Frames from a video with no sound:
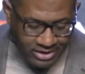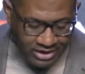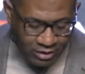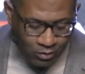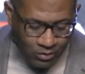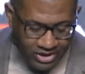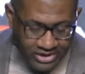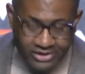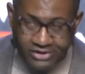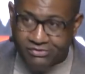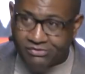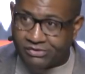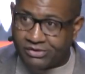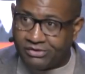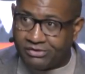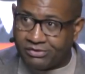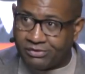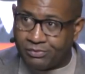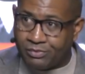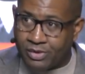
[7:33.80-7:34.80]
many
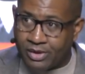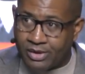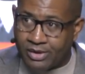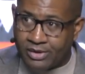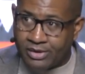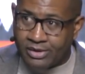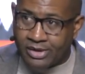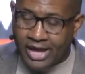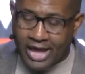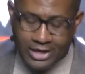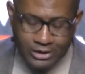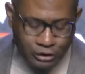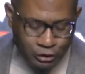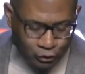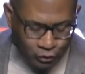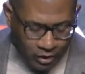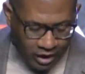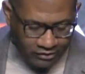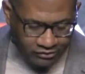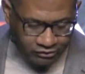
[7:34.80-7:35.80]
witnesses,
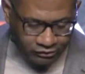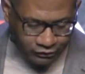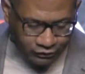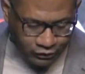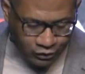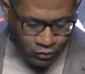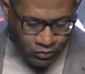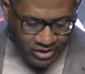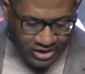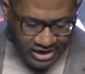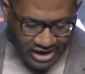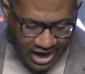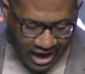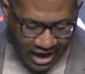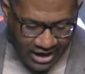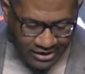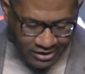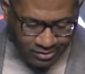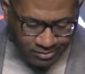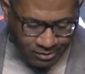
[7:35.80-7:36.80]
entrust to
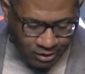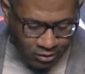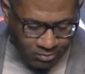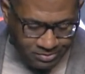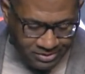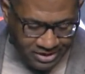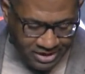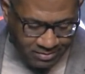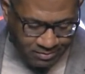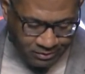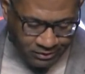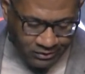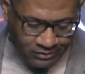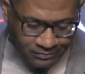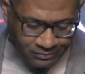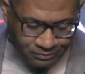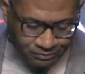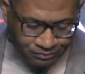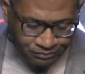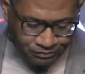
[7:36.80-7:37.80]
reliable
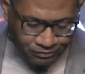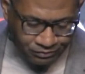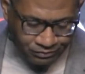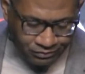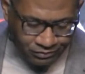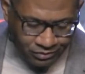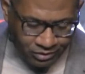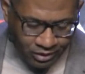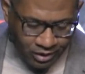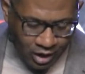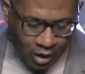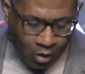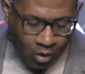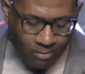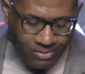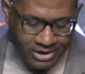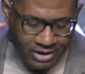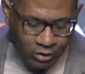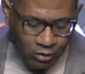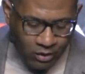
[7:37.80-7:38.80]
people who
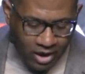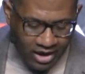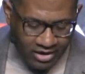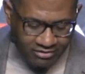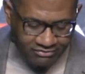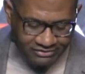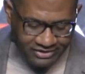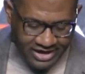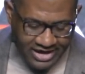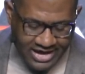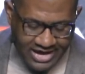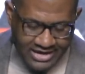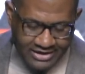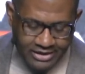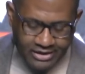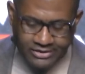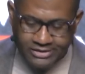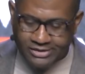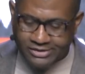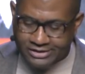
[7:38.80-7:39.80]
will be
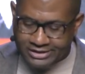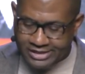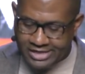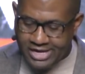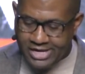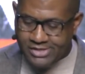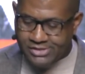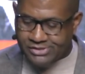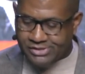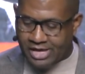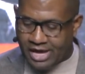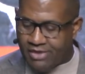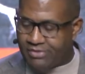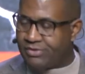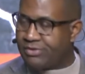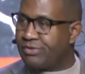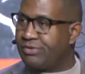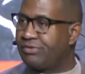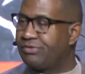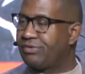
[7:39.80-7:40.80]
qualified to teach
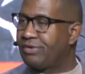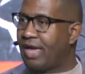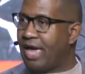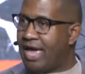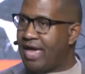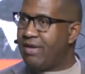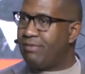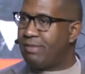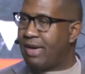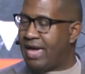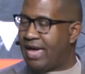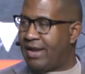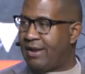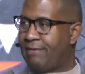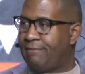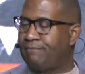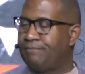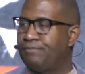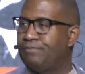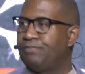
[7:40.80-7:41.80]
others. Amen.
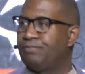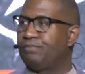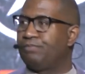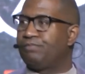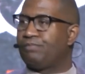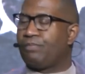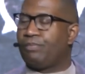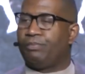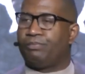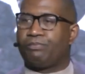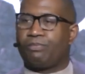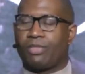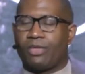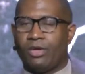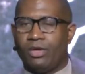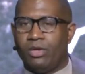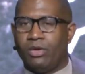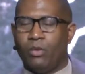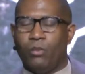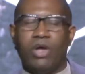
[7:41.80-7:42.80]

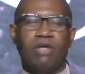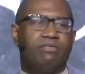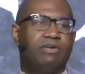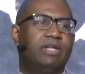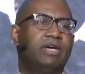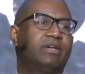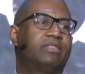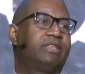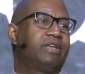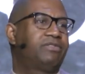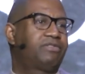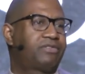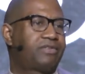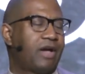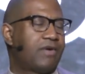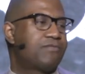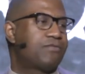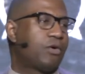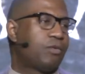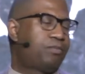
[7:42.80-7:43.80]
We've looked at
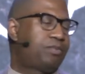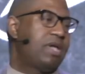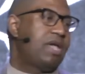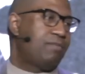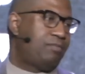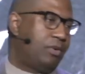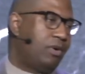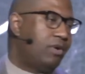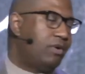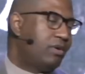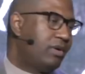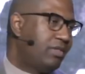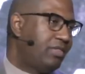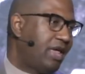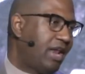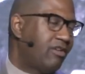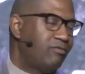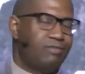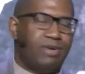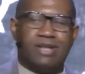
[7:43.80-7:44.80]
several people
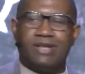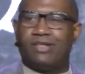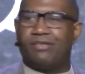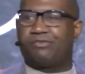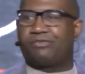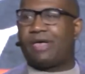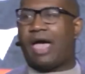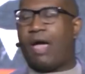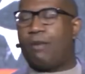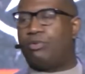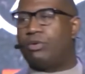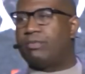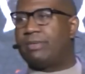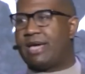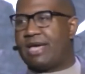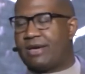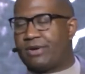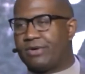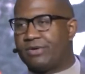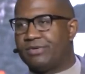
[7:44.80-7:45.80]
that have been disciple
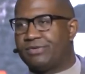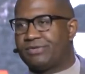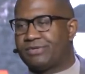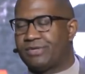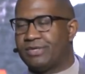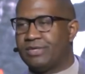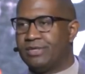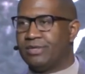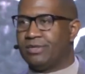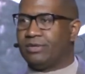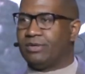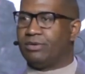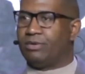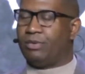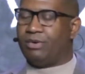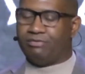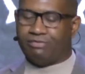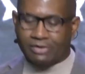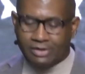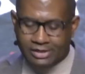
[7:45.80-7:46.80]
makers.
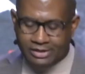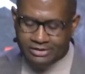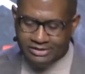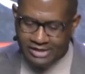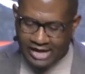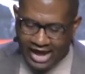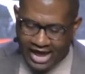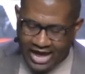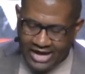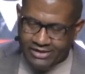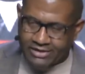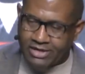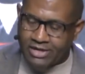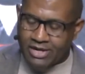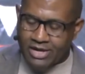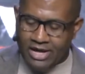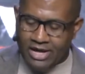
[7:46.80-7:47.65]
We've looked at